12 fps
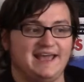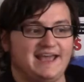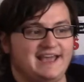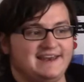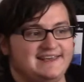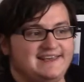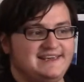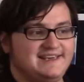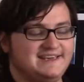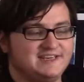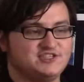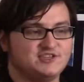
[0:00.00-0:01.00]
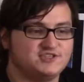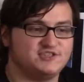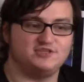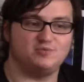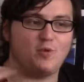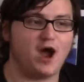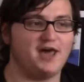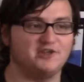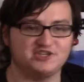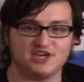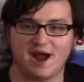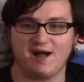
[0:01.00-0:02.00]
And he is just this
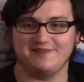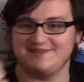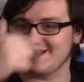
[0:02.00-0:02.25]
wild child.